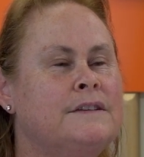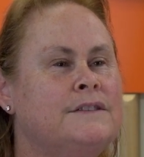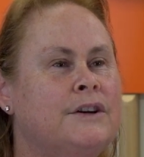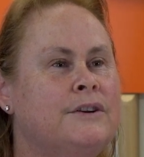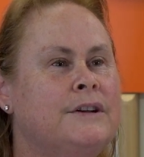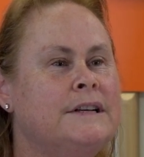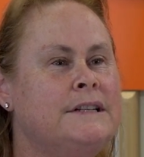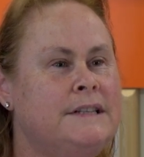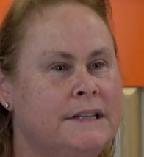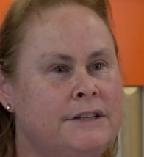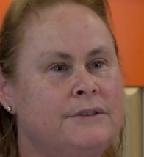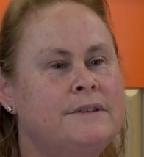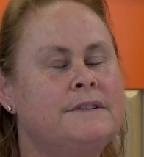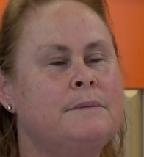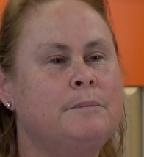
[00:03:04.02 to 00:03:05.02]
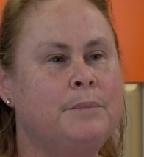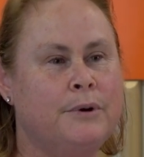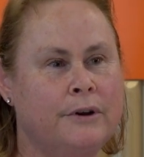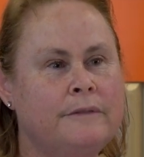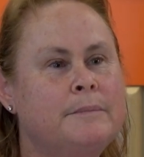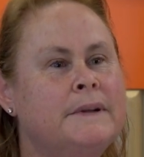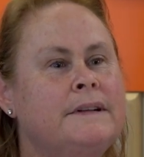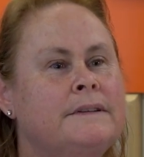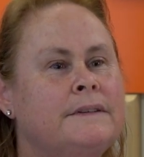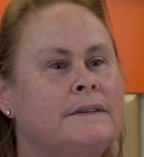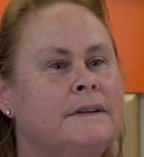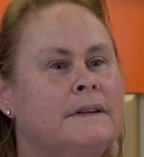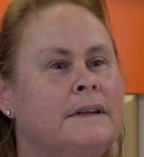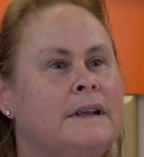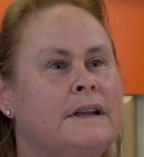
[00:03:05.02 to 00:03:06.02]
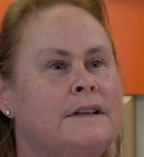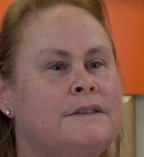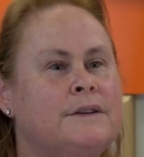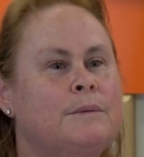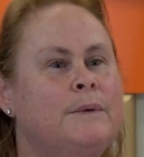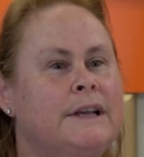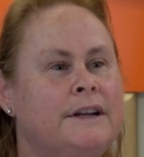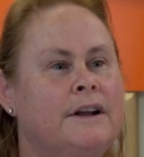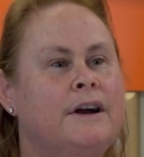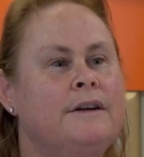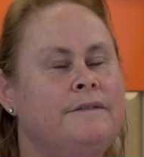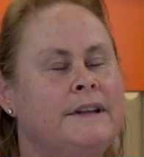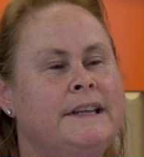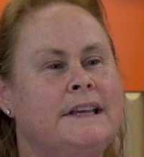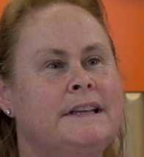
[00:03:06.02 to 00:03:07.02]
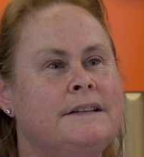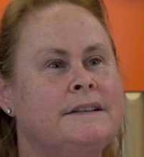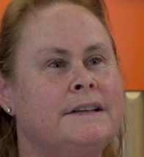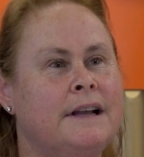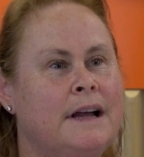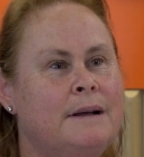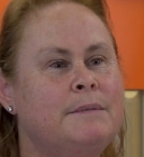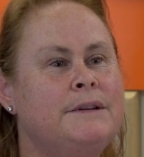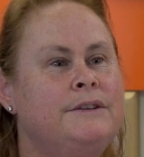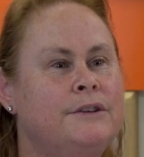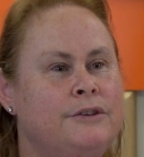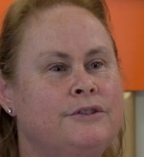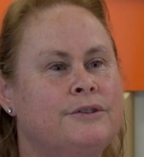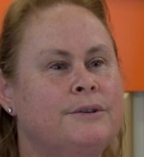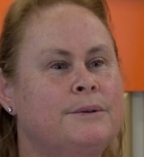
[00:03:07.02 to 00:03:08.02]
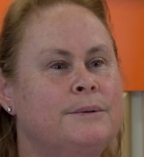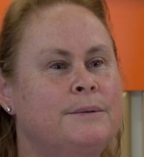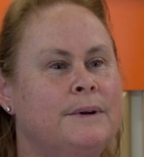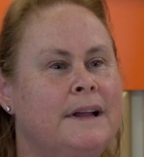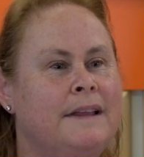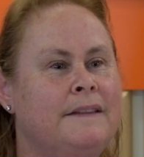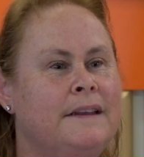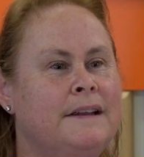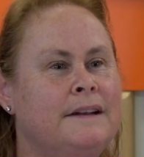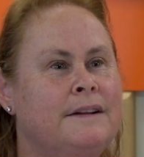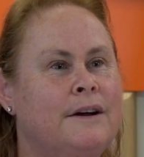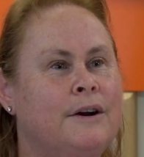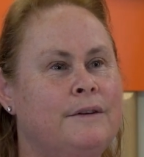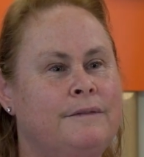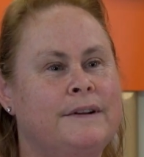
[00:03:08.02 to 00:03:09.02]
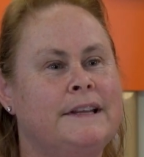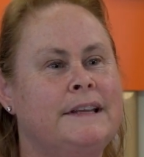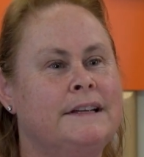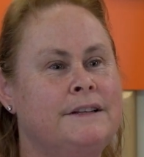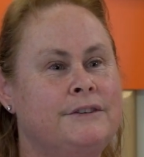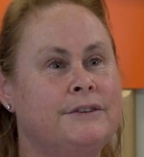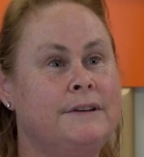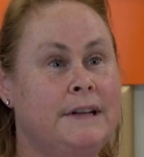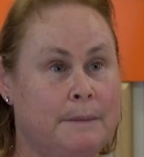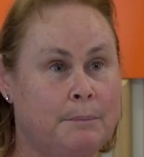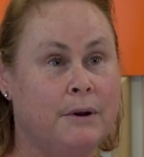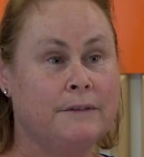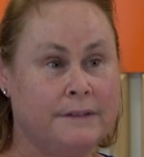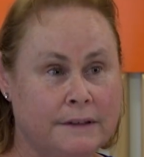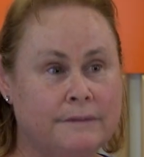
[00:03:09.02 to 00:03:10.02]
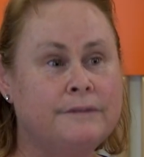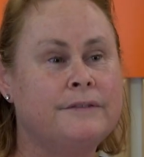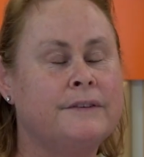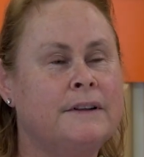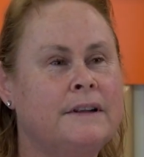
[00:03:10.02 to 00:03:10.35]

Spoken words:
So continuous improvement, so we can hopefully get to carbon neutral and then hopefully into net positive.